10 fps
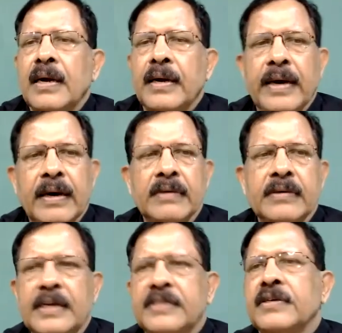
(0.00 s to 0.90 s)

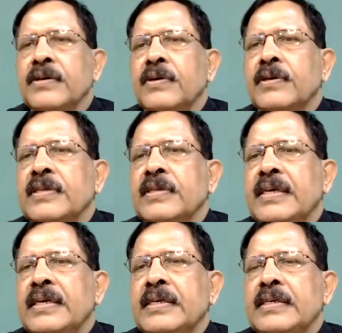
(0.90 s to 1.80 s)
Now let's go to
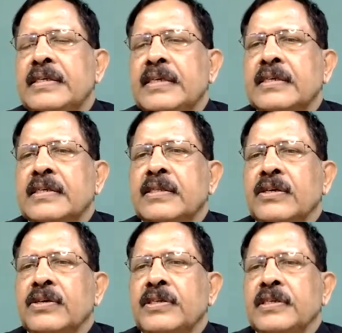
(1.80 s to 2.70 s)
the
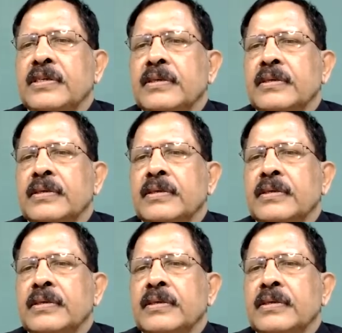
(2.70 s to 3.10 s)
6th question.